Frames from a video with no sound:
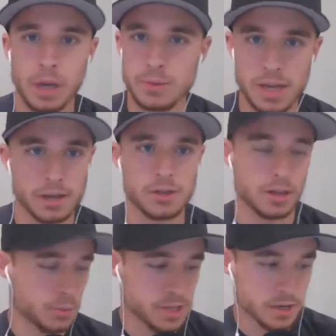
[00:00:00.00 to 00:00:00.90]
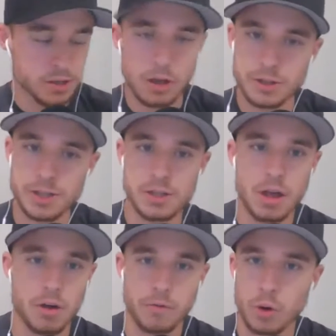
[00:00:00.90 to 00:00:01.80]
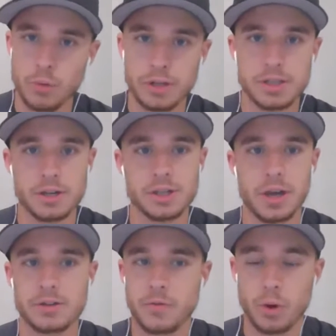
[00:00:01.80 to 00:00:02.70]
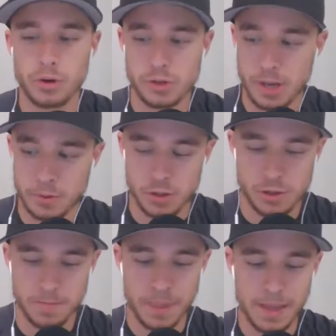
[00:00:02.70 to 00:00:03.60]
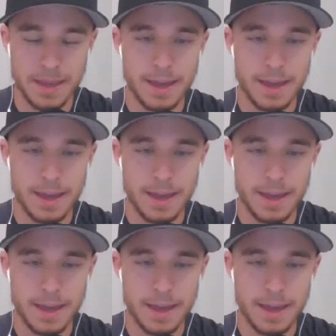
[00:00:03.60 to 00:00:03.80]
He was excellent. He was excellent all season long. 41 touchdowns, 4 interceptions.